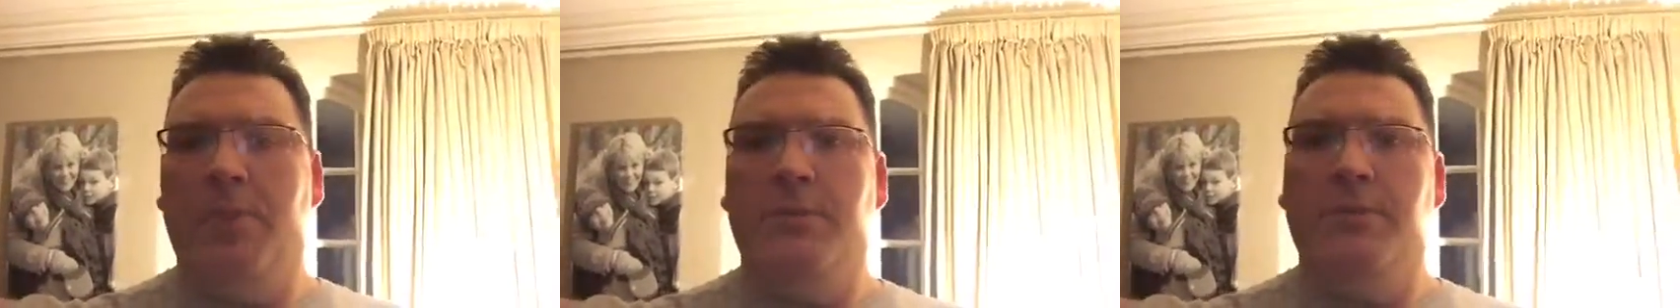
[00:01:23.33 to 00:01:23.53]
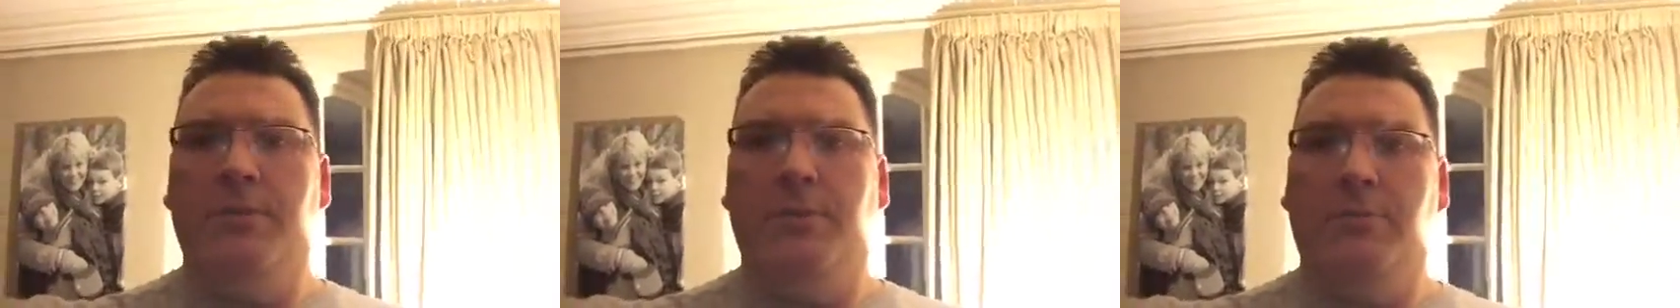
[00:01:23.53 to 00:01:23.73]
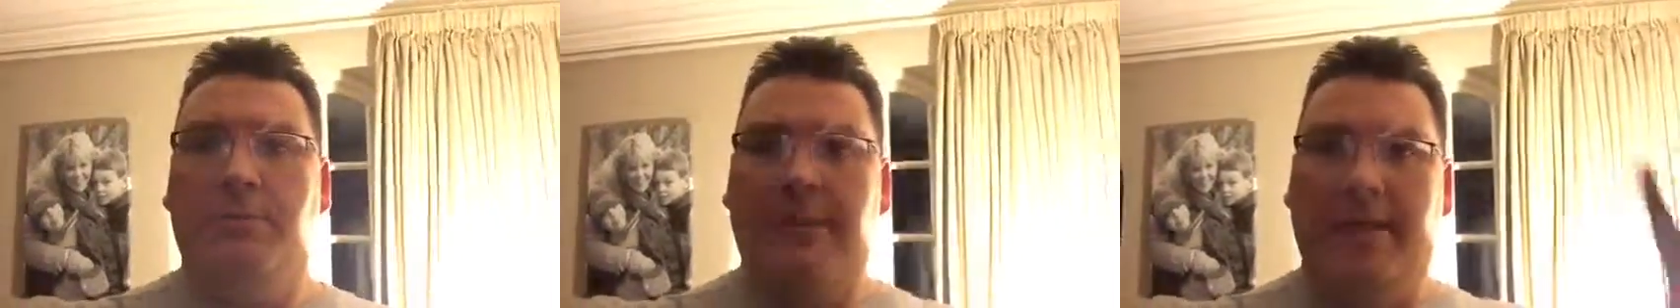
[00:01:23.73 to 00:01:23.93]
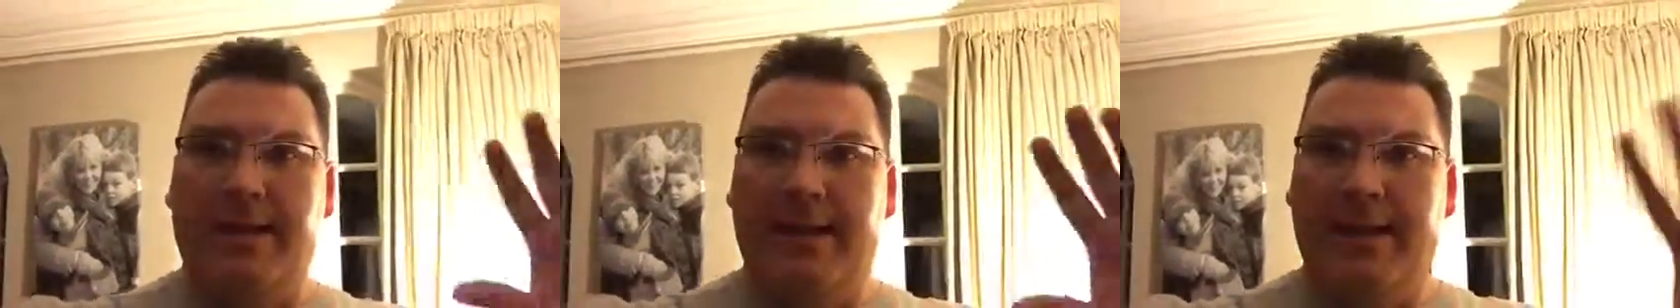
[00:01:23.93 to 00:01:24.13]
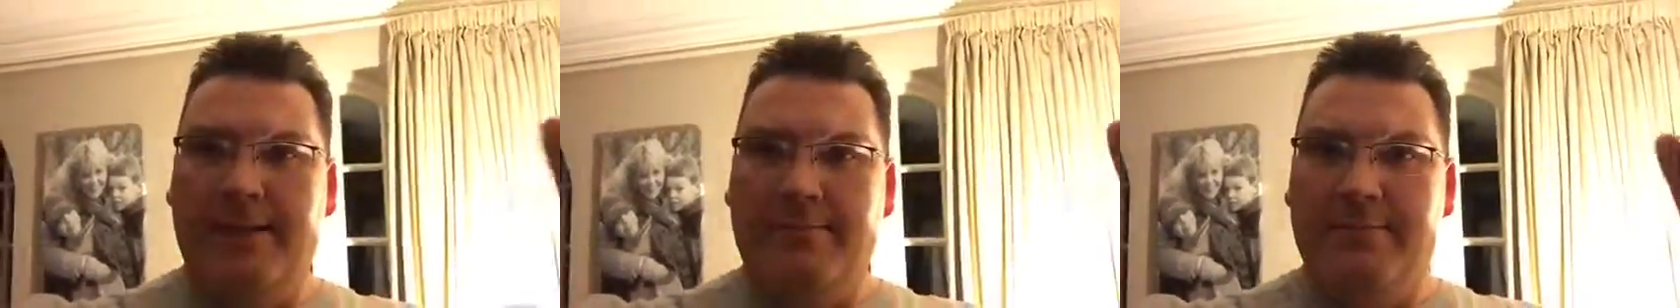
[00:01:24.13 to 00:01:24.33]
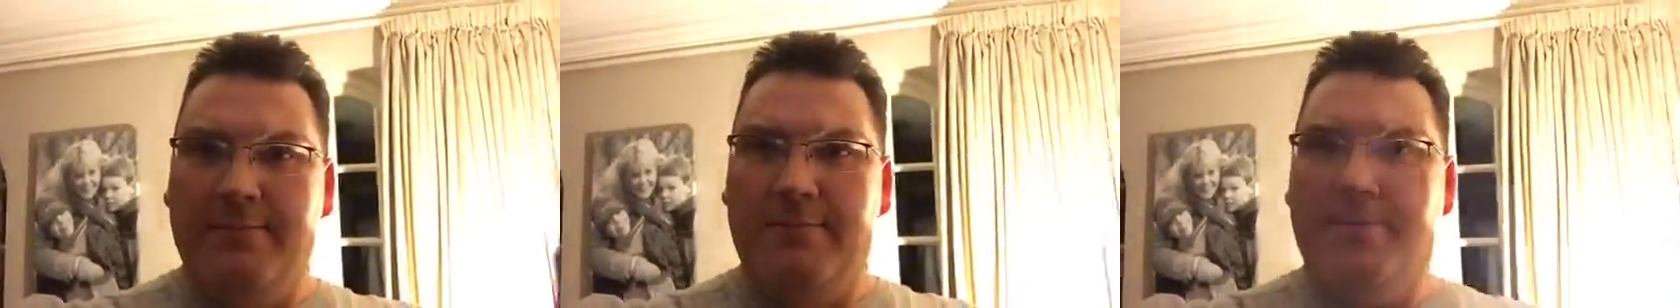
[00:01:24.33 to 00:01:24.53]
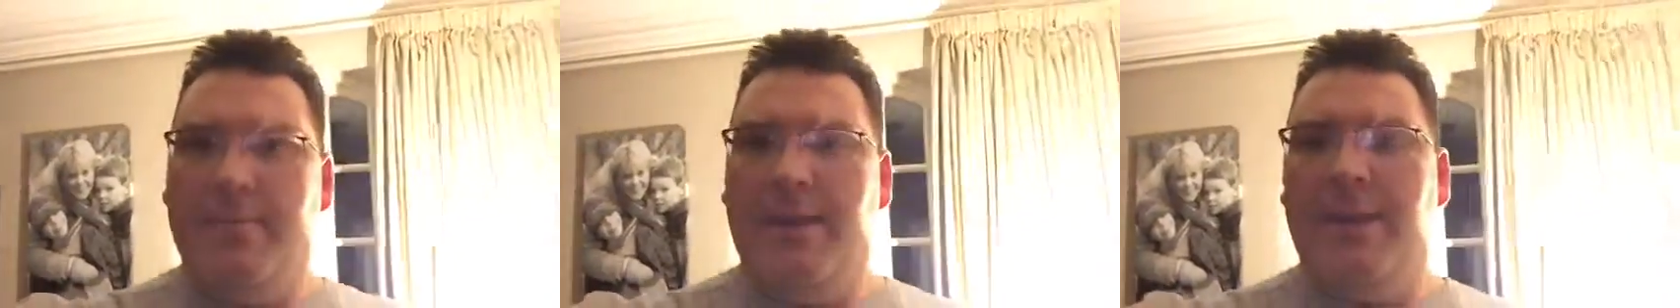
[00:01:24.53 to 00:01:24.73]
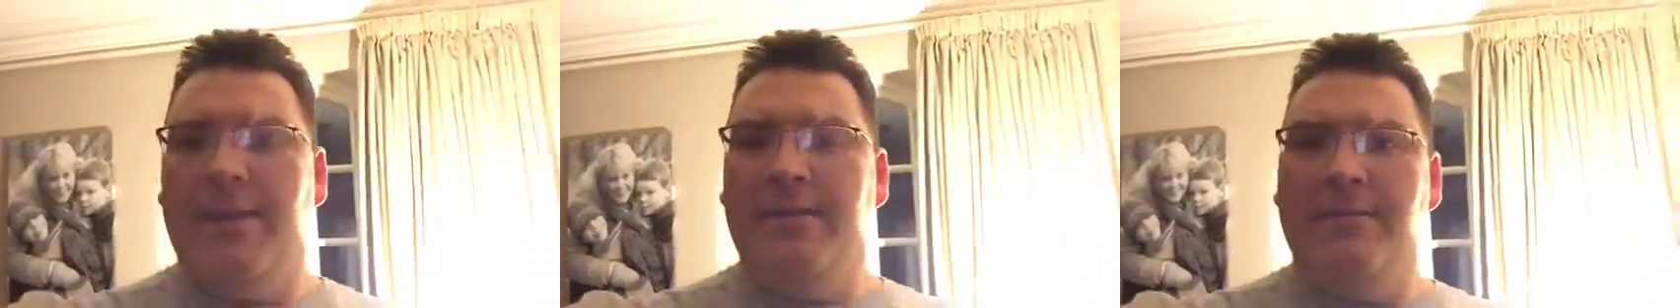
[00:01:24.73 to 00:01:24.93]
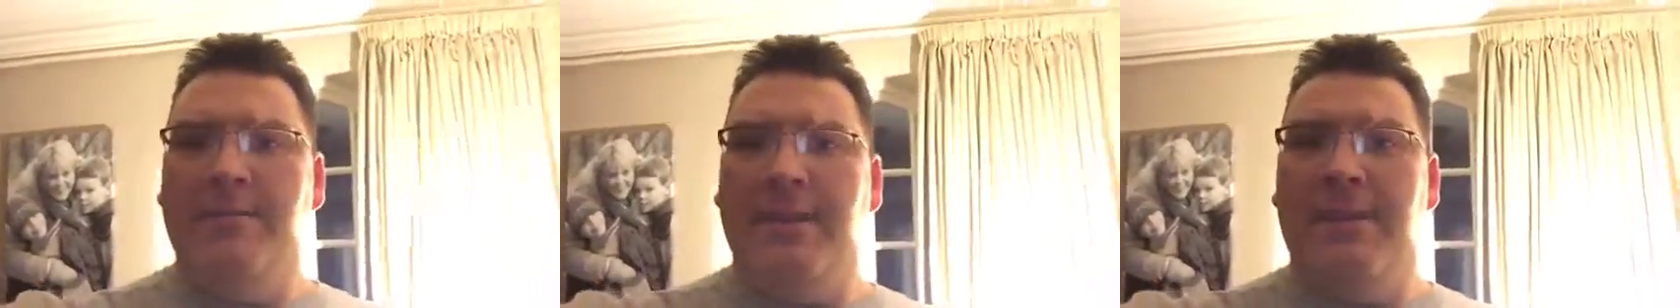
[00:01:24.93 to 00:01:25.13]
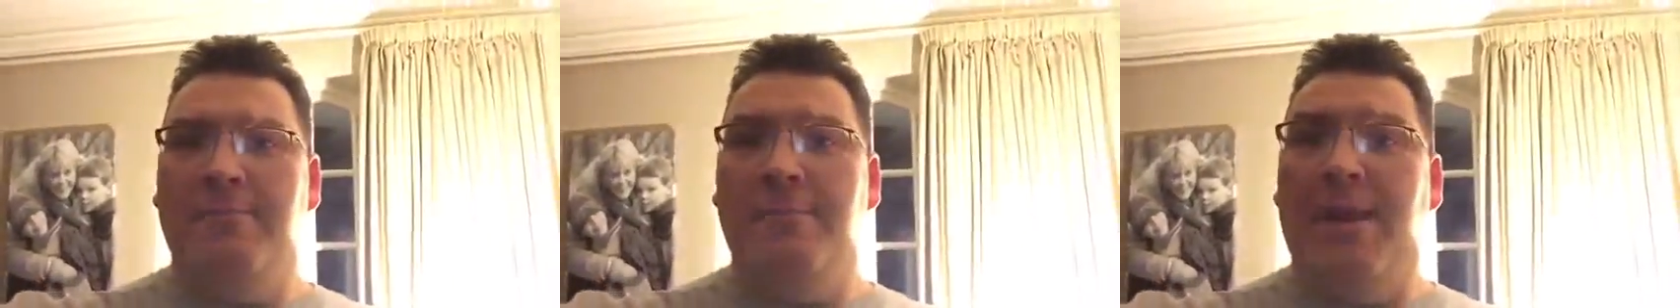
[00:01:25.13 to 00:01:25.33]
So take care, and
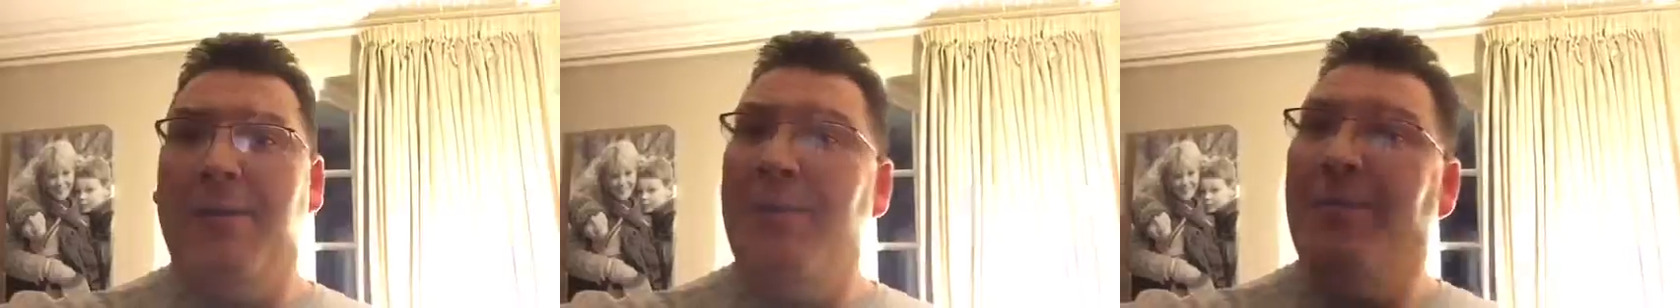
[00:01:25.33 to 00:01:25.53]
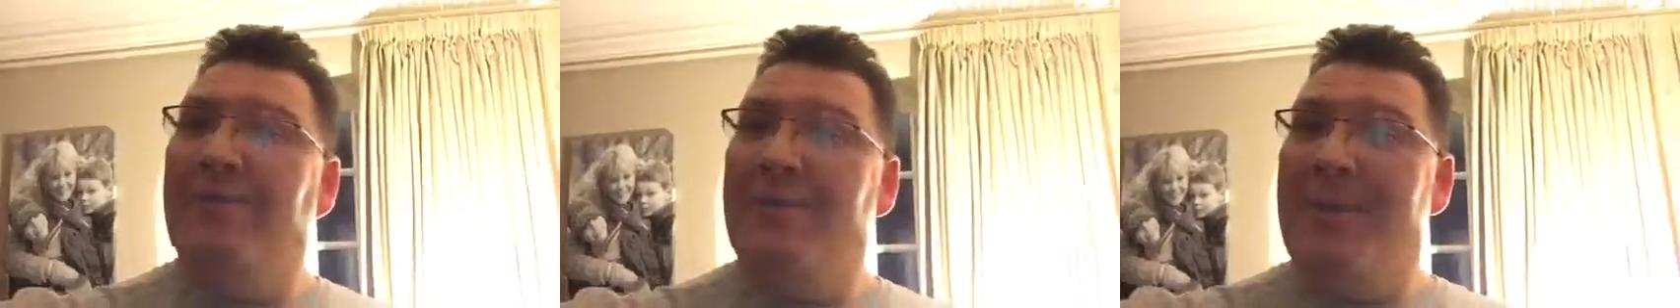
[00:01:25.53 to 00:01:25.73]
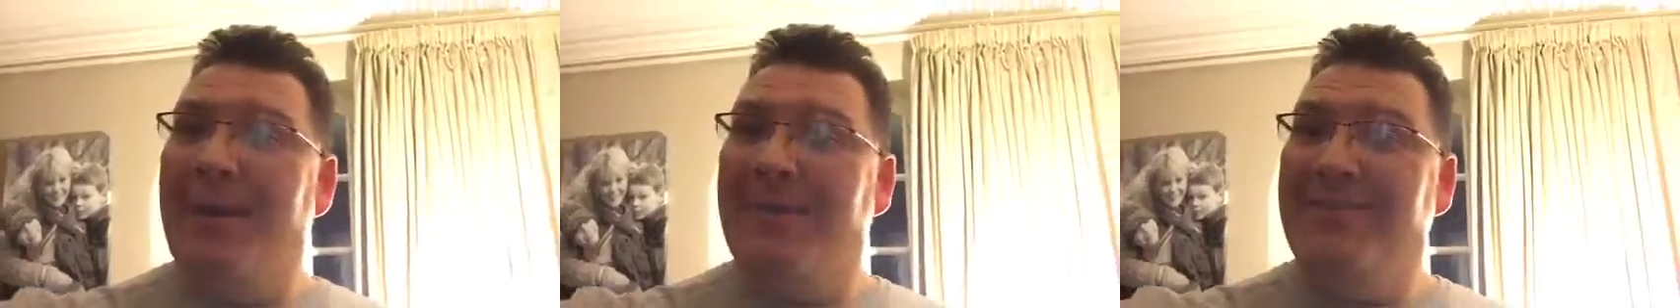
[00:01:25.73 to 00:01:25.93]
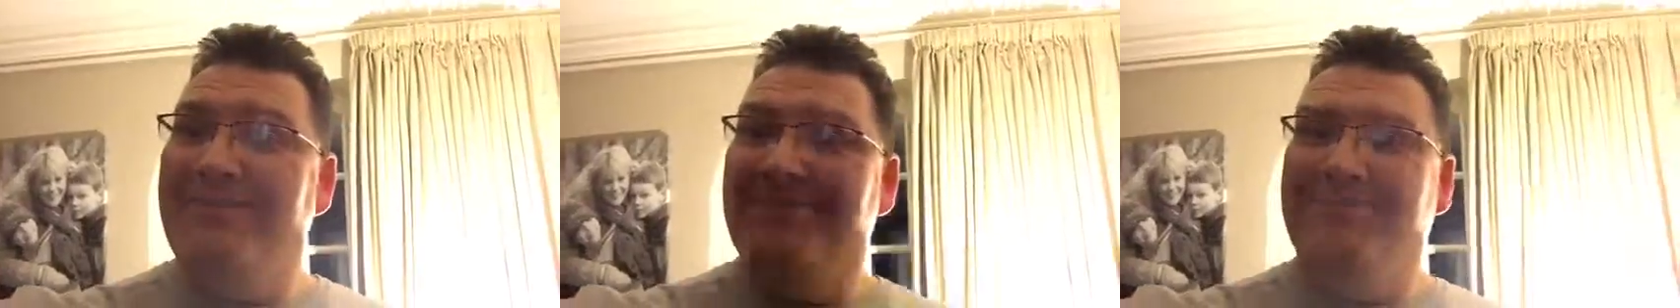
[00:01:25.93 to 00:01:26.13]
I'm off to bed.